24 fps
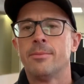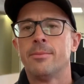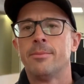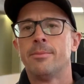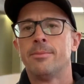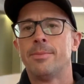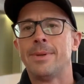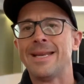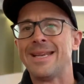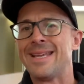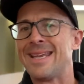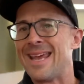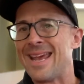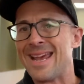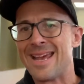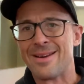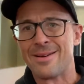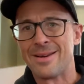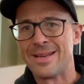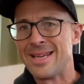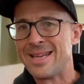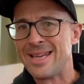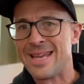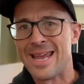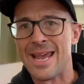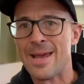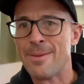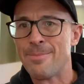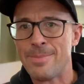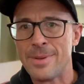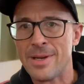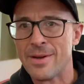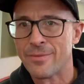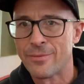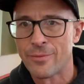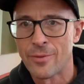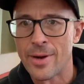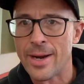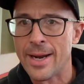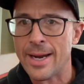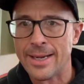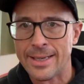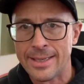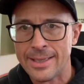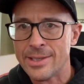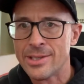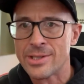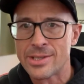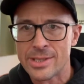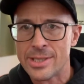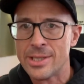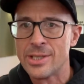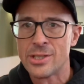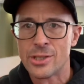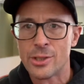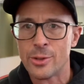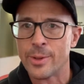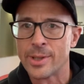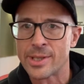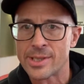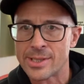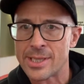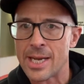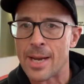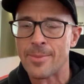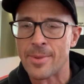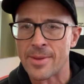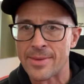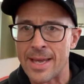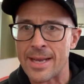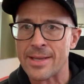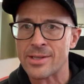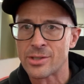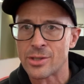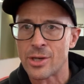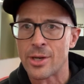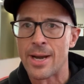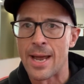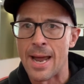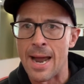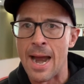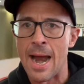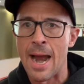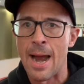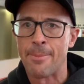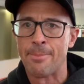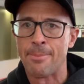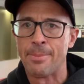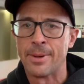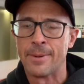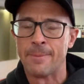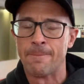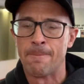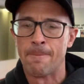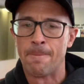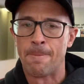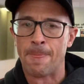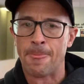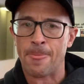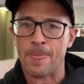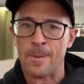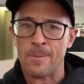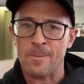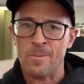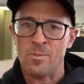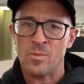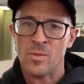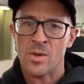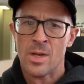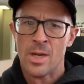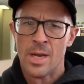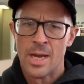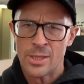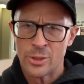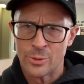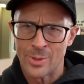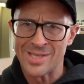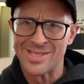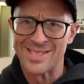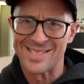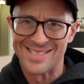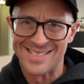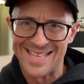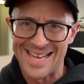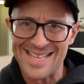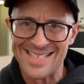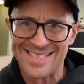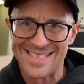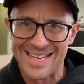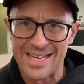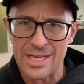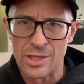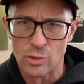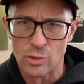But he can't be afraid. He just needs to accept that that's going to happen. And so as the sensei is